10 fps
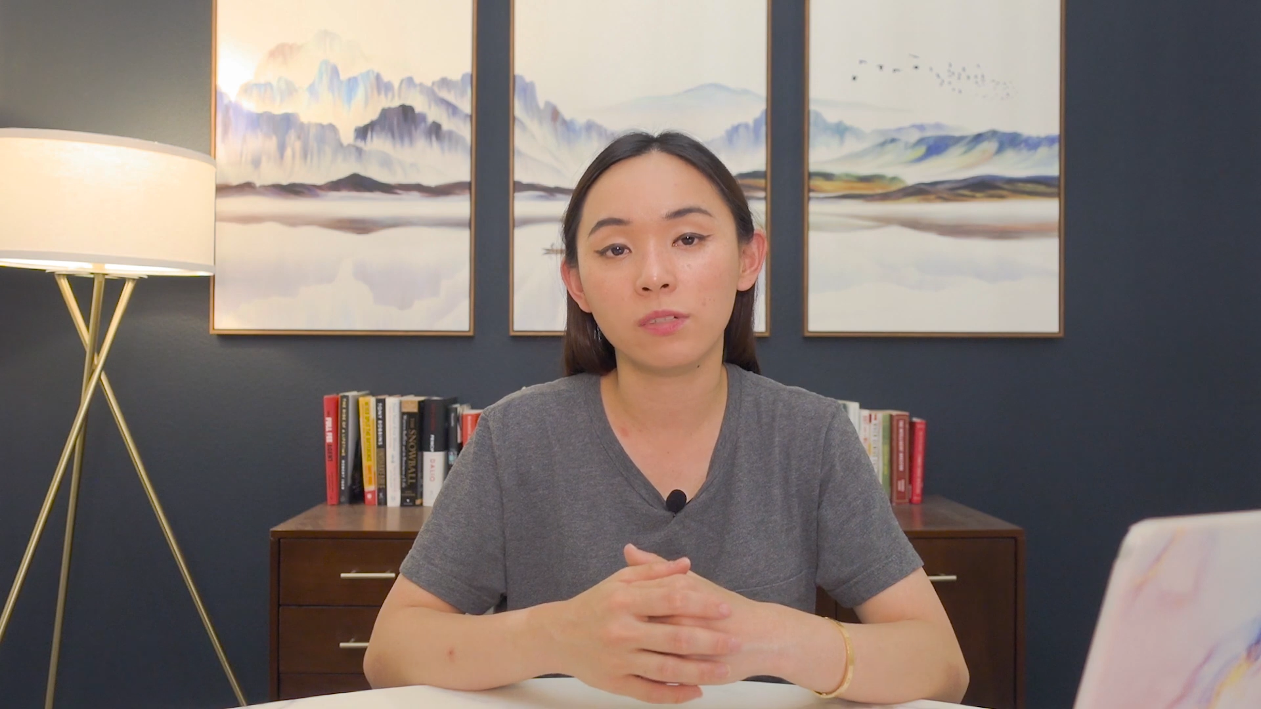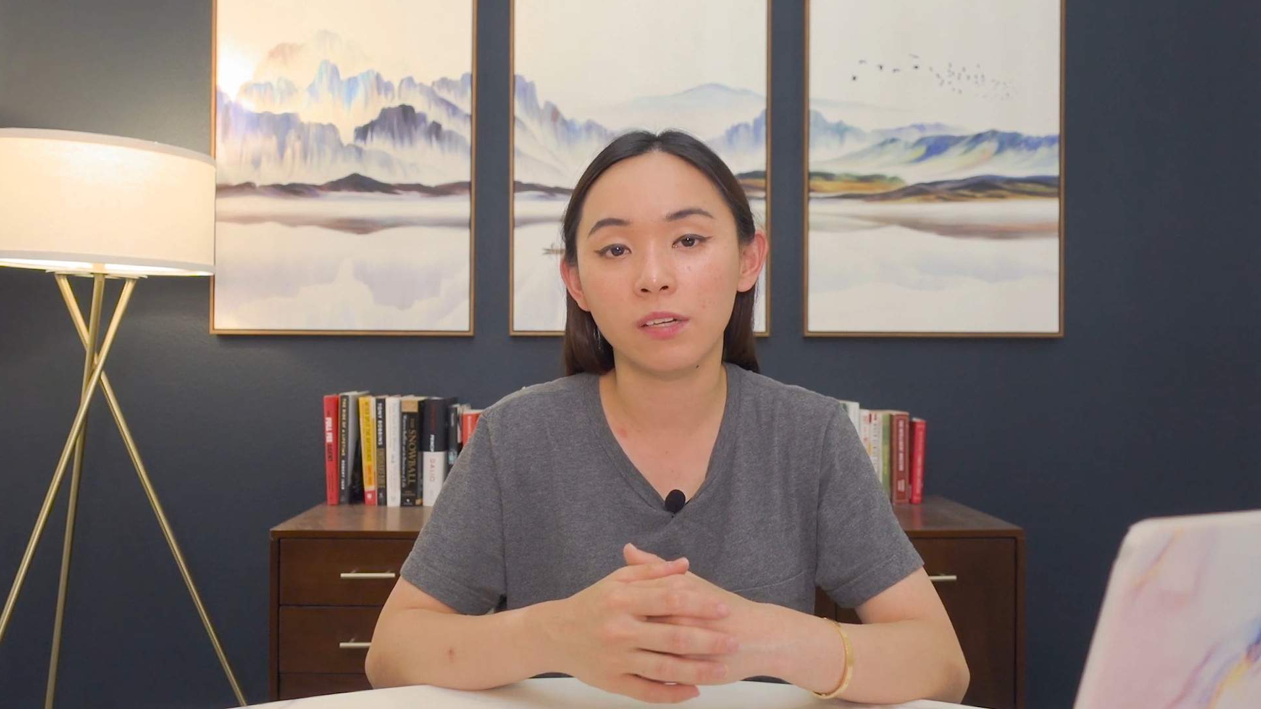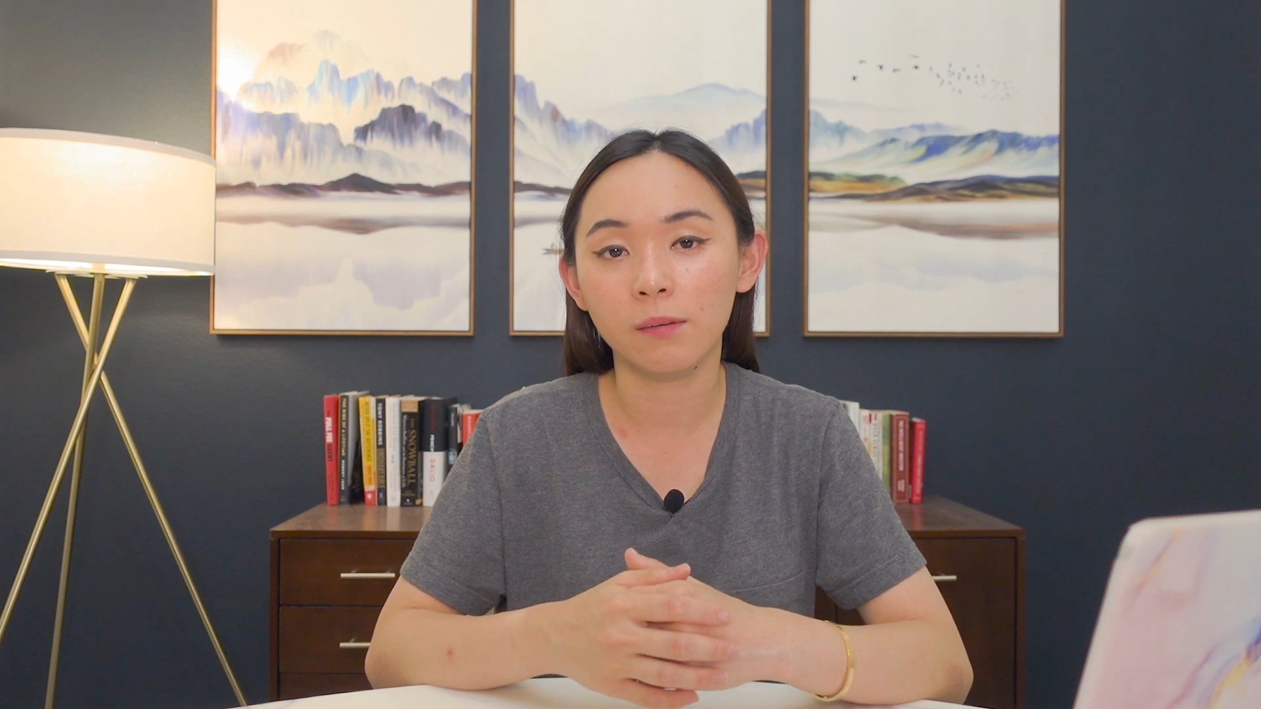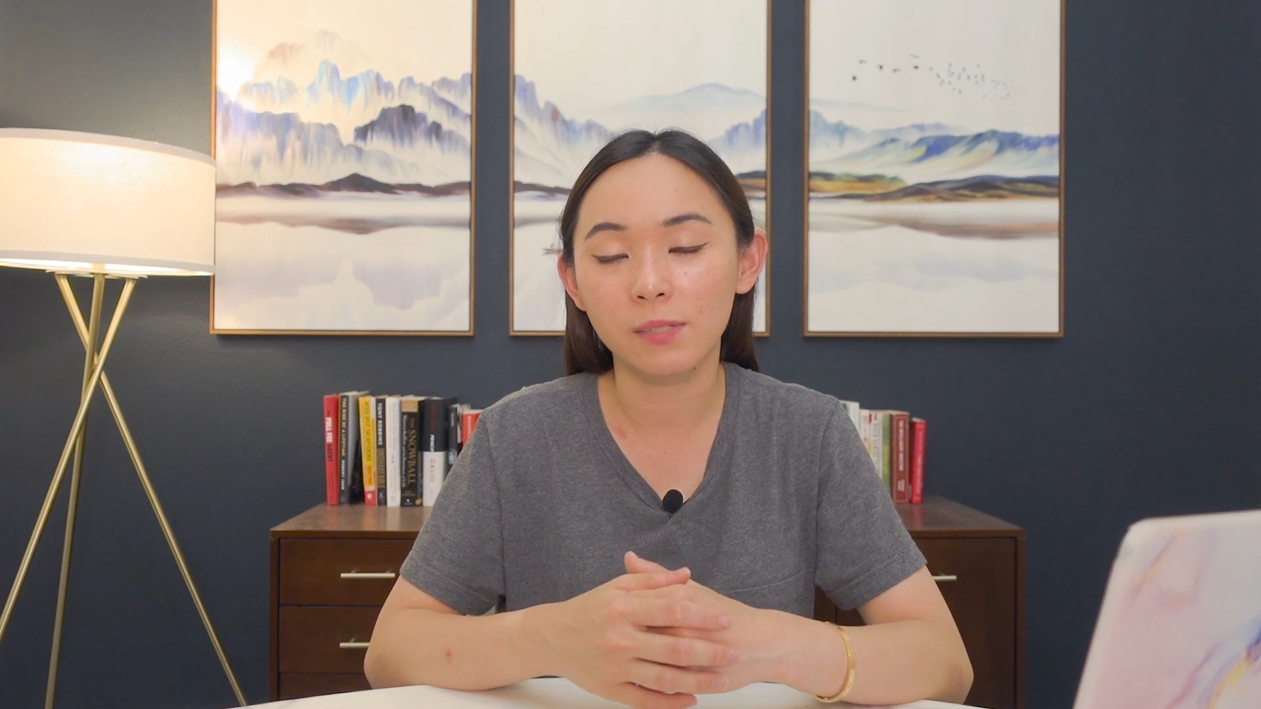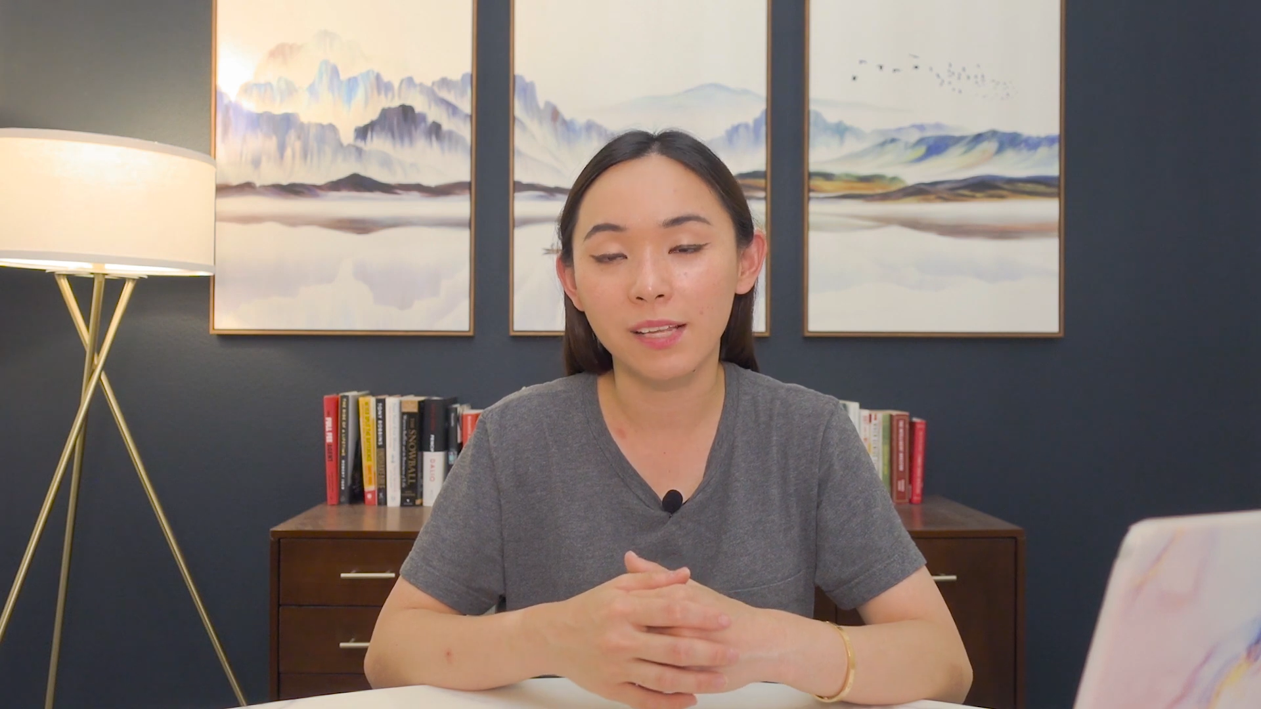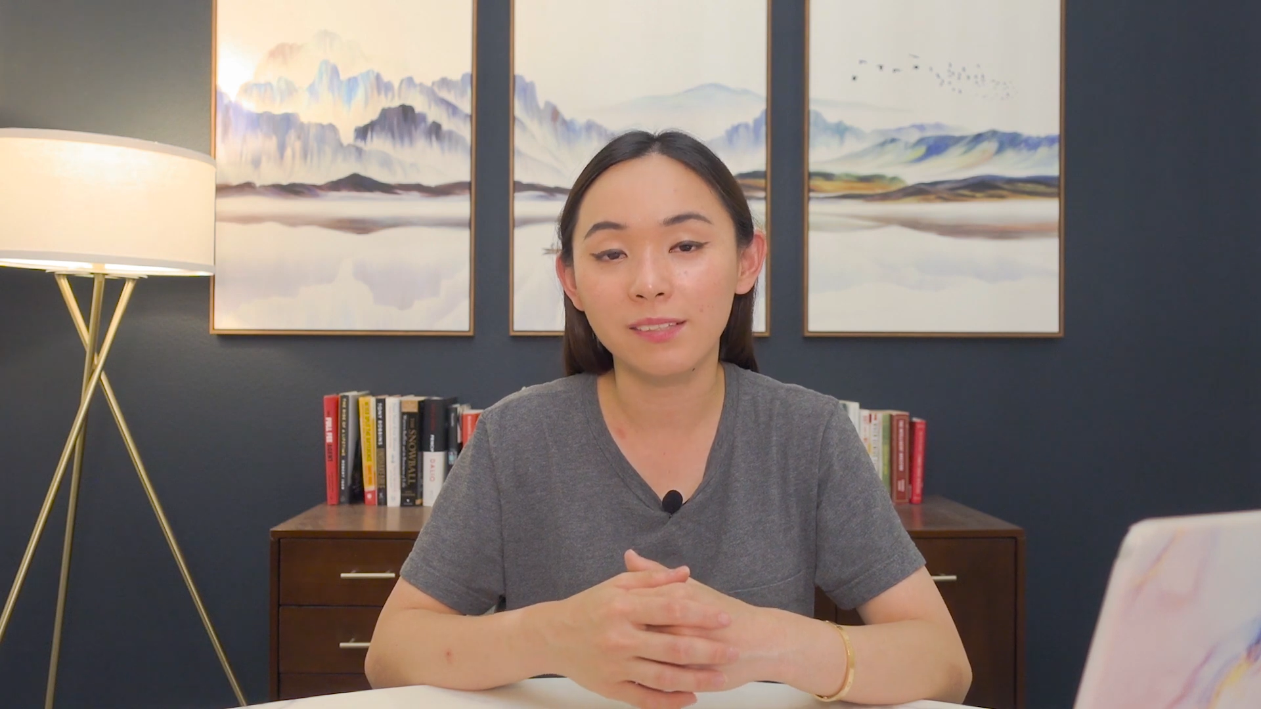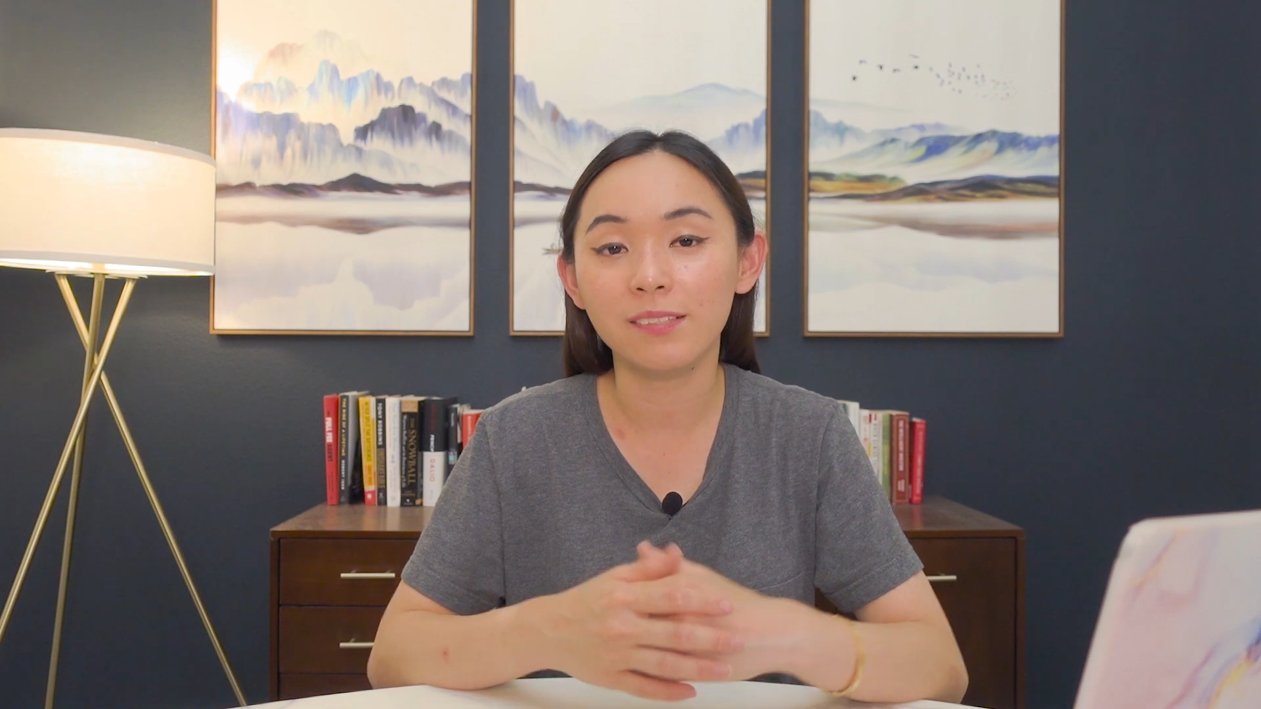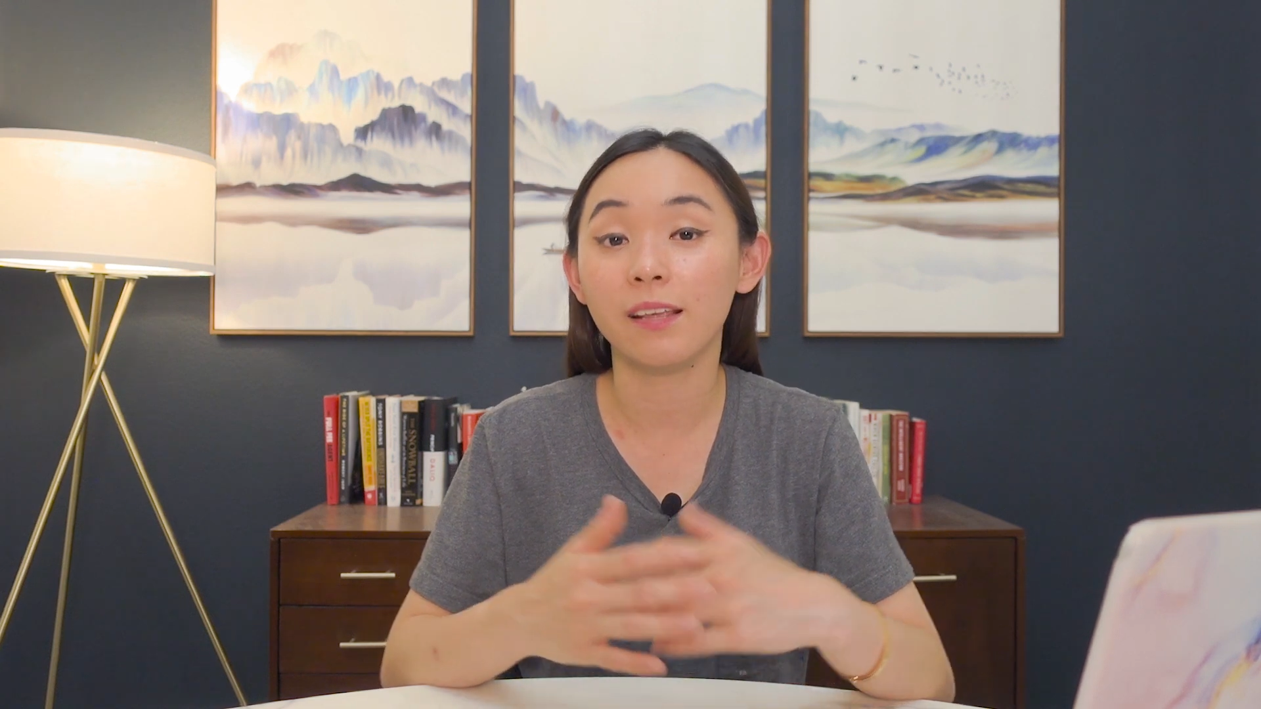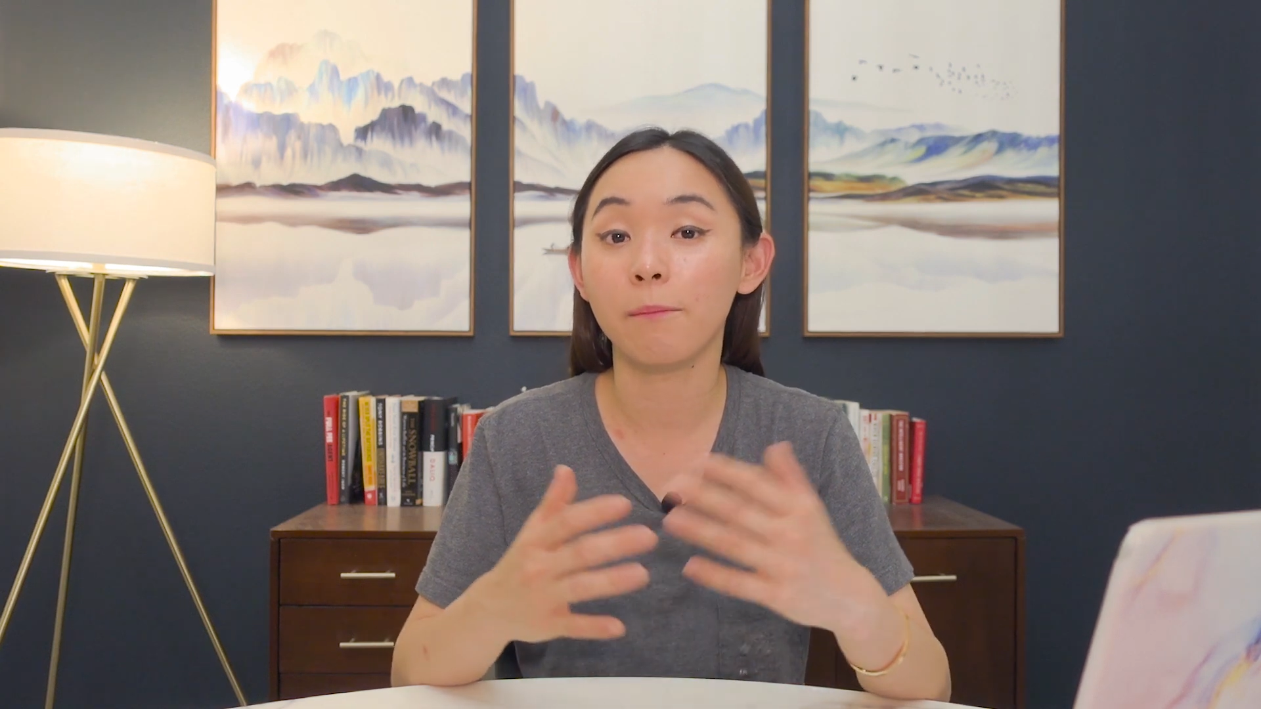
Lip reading: circumstances